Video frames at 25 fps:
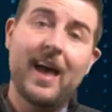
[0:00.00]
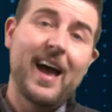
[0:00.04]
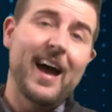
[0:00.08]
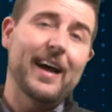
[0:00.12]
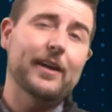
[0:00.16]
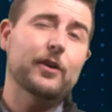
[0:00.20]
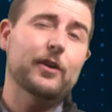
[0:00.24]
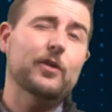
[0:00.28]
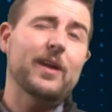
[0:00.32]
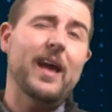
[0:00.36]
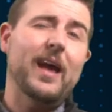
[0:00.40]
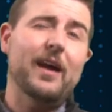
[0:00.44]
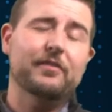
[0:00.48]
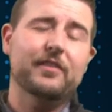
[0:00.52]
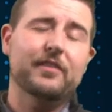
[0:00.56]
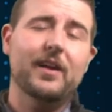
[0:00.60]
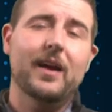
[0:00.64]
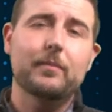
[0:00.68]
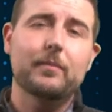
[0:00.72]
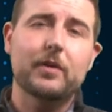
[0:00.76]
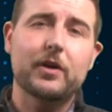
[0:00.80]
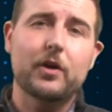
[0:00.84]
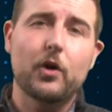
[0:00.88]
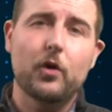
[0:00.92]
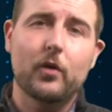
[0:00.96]
I don't have
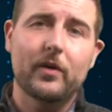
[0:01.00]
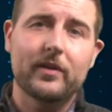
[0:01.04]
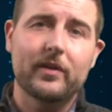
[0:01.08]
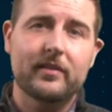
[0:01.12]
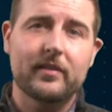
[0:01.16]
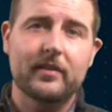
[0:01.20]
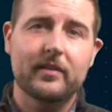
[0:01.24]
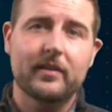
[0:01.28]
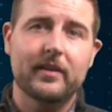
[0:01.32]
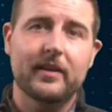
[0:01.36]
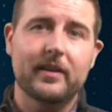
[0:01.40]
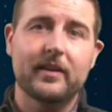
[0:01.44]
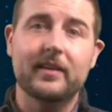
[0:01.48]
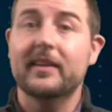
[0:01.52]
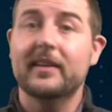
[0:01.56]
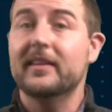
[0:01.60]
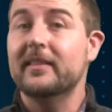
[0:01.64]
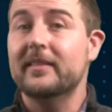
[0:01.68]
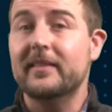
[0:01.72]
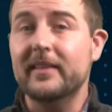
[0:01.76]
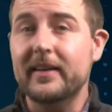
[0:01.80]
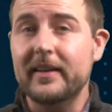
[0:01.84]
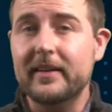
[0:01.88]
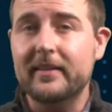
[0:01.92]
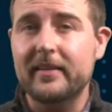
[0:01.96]
time to go into it in
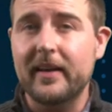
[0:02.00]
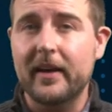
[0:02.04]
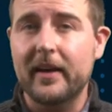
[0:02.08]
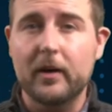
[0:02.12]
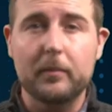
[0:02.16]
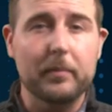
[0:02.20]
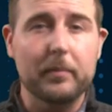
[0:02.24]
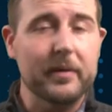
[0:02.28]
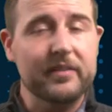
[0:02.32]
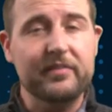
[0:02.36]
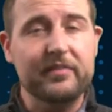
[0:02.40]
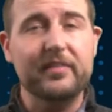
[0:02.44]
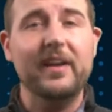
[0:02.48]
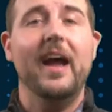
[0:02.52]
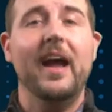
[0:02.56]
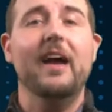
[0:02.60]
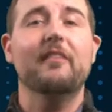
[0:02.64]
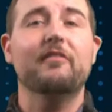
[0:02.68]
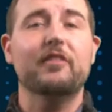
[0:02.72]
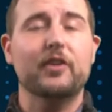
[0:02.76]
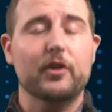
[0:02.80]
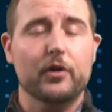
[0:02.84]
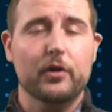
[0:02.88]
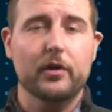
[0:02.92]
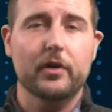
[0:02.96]
detail, but if you
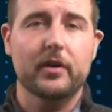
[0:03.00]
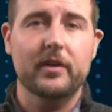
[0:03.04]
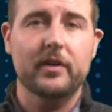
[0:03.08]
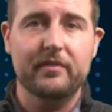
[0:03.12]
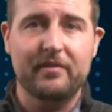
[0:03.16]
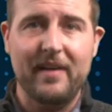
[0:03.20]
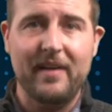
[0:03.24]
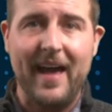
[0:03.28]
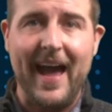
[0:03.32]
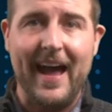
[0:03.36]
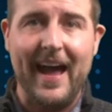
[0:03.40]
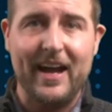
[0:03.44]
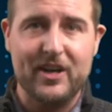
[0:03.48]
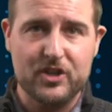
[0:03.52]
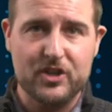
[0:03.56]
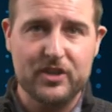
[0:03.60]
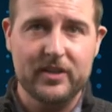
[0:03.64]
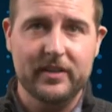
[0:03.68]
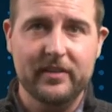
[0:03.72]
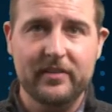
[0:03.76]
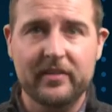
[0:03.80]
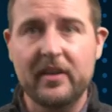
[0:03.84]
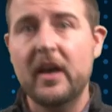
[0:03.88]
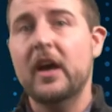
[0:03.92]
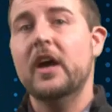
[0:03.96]
haven't heard of
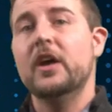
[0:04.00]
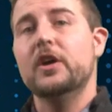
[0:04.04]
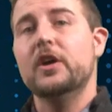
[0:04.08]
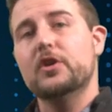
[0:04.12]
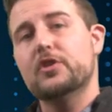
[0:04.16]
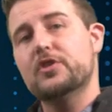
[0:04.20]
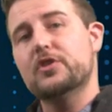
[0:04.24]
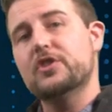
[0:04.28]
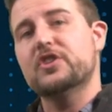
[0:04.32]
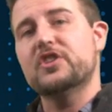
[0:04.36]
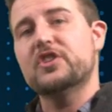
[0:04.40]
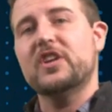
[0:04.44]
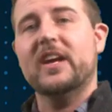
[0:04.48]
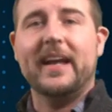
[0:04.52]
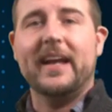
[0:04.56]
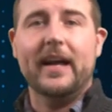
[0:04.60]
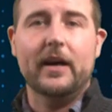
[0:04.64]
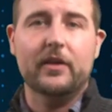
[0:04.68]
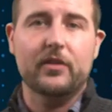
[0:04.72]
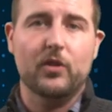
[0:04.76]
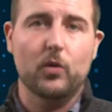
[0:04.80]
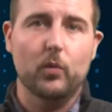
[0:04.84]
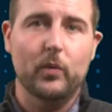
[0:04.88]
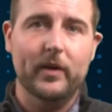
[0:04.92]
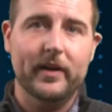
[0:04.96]
hashes, you should check
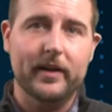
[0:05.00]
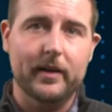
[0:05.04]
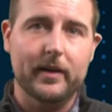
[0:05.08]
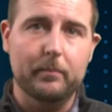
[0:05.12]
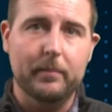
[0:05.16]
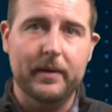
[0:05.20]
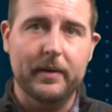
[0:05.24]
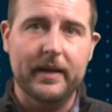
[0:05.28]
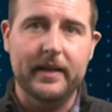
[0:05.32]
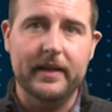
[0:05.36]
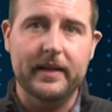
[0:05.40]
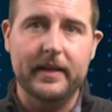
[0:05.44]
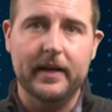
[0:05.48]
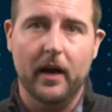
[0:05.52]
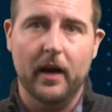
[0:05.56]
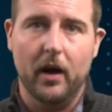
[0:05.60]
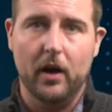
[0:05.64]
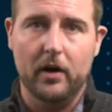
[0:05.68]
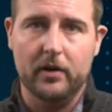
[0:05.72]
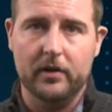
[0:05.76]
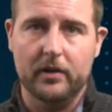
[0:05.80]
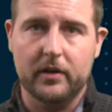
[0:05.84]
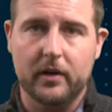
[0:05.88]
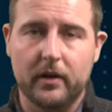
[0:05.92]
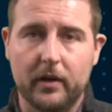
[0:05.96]
out the Wikipedia
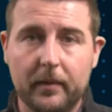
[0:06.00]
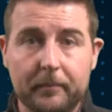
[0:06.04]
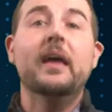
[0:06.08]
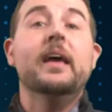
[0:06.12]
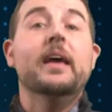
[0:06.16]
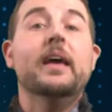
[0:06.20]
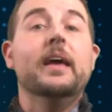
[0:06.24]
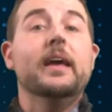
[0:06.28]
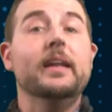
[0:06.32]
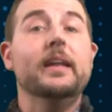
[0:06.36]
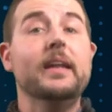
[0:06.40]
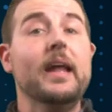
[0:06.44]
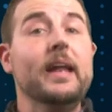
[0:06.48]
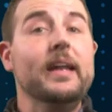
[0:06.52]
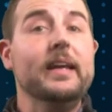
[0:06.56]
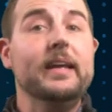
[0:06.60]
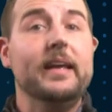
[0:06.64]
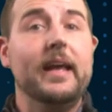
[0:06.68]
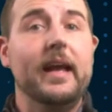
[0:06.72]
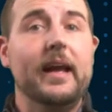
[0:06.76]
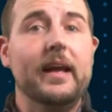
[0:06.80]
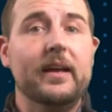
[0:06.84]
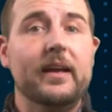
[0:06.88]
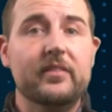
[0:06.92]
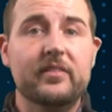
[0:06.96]
article. In any
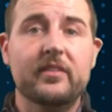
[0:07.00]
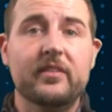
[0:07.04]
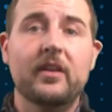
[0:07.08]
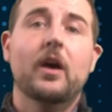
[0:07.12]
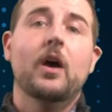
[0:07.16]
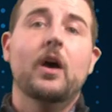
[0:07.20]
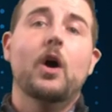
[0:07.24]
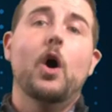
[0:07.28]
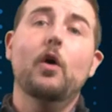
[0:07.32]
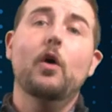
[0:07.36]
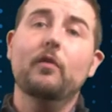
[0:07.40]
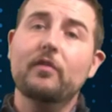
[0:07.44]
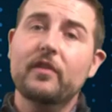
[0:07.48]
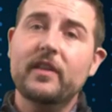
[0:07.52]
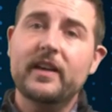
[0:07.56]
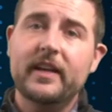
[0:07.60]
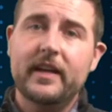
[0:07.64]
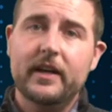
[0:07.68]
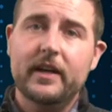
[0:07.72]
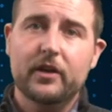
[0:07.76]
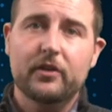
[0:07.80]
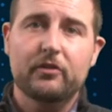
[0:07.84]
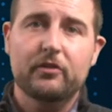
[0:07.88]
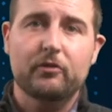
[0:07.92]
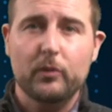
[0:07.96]
case, over the
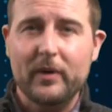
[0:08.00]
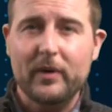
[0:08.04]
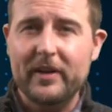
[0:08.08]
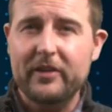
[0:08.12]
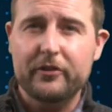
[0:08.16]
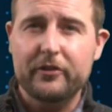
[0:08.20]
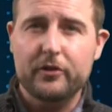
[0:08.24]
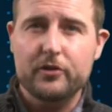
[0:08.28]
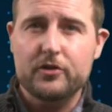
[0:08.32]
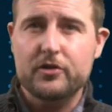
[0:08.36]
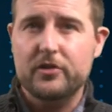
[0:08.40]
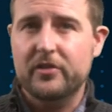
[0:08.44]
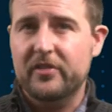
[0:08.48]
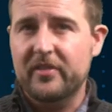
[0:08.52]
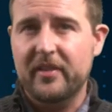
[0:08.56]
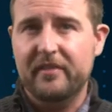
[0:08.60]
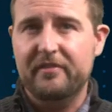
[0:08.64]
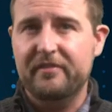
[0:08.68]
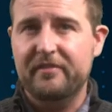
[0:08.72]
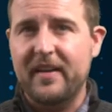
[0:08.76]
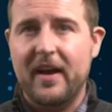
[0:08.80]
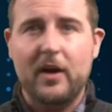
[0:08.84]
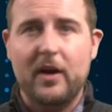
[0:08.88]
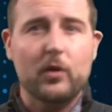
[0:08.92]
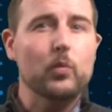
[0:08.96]
years, researchers have
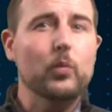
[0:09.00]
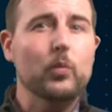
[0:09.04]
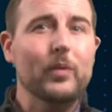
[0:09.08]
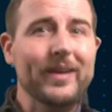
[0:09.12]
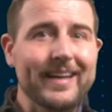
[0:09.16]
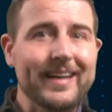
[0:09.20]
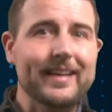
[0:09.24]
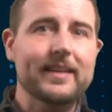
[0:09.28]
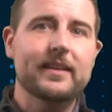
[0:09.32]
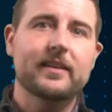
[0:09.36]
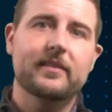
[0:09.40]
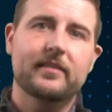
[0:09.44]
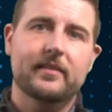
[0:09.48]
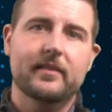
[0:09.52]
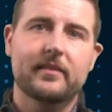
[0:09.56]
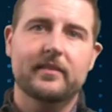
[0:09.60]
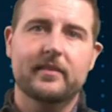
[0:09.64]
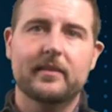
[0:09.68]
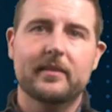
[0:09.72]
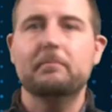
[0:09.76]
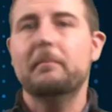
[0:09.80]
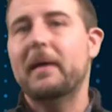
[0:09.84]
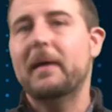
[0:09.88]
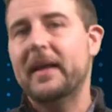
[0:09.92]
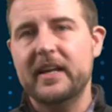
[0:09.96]
found weaknesses
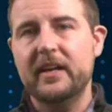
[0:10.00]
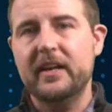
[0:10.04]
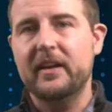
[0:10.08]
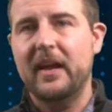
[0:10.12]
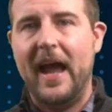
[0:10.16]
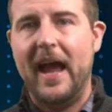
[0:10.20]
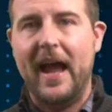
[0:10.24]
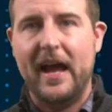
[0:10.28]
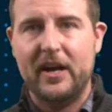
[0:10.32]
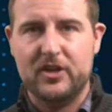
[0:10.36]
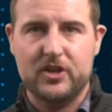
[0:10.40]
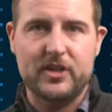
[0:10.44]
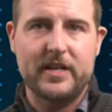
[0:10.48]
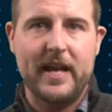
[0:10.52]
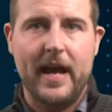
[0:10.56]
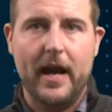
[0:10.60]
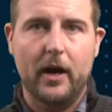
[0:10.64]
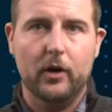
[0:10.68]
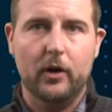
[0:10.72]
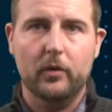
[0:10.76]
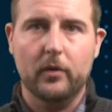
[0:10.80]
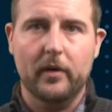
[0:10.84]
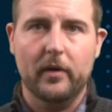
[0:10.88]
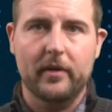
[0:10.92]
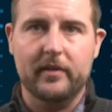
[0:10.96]
in many hashing
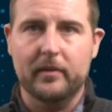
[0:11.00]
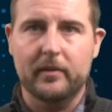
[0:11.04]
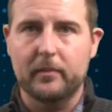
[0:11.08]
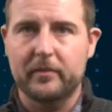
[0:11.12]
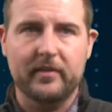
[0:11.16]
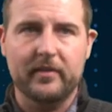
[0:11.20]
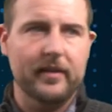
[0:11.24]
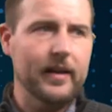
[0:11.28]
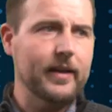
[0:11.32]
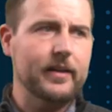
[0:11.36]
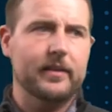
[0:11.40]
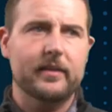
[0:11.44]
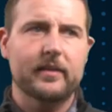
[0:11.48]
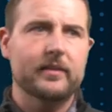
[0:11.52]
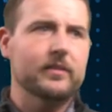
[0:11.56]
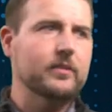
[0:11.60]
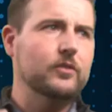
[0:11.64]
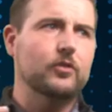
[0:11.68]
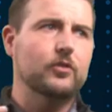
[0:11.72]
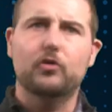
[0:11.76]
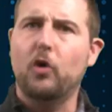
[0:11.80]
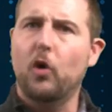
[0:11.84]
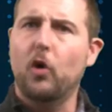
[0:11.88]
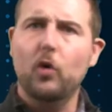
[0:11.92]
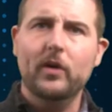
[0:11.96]
algorithms, like the
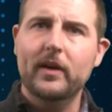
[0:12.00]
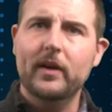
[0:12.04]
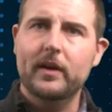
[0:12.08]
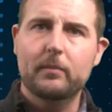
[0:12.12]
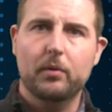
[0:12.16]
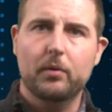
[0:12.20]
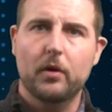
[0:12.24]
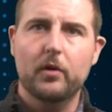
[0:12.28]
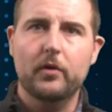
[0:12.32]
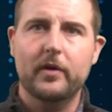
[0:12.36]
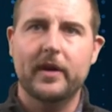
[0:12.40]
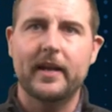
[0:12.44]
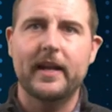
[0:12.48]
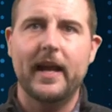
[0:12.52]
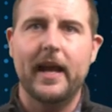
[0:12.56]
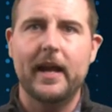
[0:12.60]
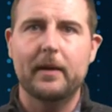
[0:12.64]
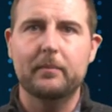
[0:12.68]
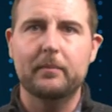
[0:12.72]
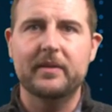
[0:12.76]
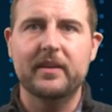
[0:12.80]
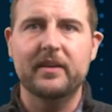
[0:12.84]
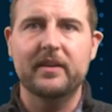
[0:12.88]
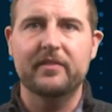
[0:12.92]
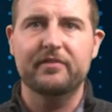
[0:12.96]
totally broken
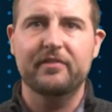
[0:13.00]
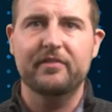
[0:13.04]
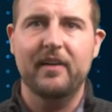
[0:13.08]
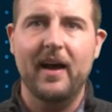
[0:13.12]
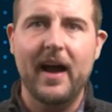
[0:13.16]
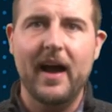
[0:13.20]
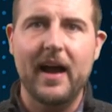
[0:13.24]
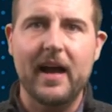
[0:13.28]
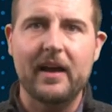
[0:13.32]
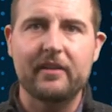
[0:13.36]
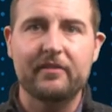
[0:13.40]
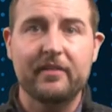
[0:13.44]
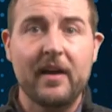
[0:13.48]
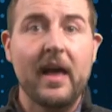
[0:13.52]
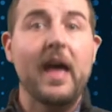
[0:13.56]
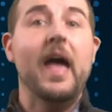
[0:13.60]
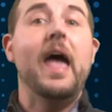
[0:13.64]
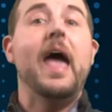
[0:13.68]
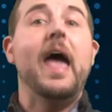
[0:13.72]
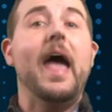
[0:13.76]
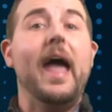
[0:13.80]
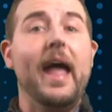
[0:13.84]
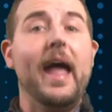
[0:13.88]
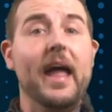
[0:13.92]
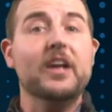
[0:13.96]
MD5
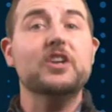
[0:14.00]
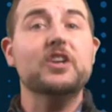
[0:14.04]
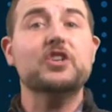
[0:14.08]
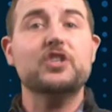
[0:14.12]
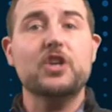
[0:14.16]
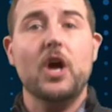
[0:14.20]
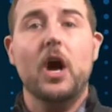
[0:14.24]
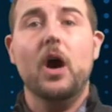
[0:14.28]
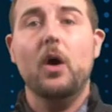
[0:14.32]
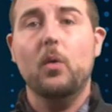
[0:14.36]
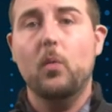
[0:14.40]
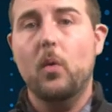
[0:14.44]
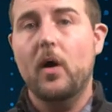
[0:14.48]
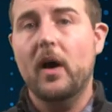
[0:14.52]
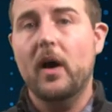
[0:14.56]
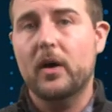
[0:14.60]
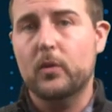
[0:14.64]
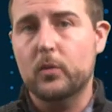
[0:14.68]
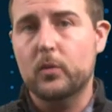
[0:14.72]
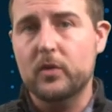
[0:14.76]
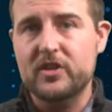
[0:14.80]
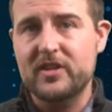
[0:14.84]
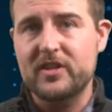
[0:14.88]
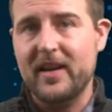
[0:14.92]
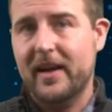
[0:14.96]
and SHA-1,
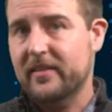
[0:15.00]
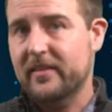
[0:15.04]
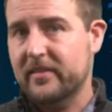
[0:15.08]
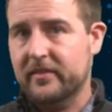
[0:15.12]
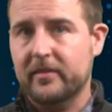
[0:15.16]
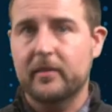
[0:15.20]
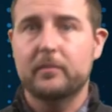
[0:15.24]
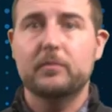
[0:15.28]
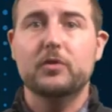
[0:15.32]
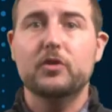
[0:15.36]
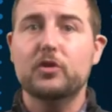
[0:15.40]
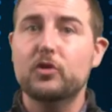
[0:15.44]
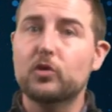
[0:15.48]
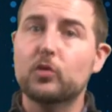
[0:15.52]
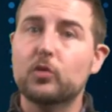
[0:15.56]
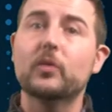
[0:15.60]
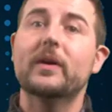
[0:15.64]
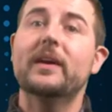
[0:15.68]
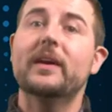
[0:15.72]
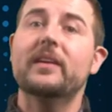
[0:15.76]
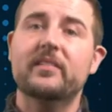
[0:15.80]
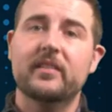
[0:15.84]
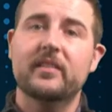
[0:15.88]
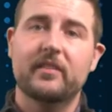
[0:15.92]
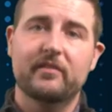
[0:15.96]
which has some new
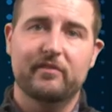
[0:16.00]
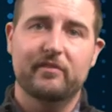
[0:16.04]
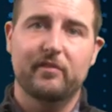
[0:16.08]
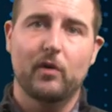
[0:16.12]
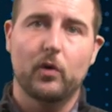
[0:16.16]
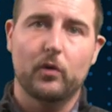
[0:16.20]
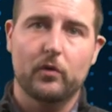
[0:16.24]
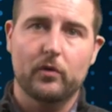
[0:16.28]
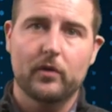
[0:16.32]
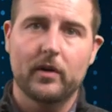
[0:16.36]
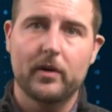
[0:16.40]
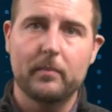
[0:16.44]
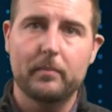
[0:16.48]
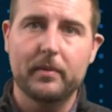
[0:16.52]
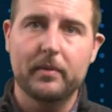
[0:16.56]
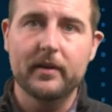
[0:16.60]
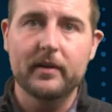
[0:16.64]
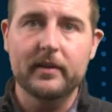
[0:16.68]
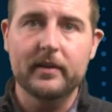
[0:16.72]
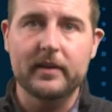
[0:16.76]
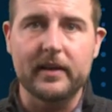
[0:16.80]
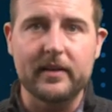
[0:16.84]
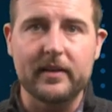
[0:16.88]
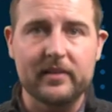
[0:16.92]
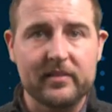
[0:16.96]
recent
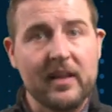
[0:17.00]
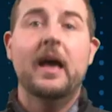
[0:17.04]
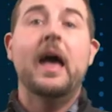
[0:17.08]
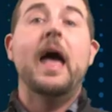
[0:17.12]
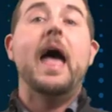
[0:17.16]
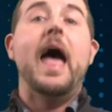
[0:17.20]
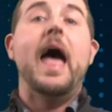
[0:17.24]
vulnerabilities.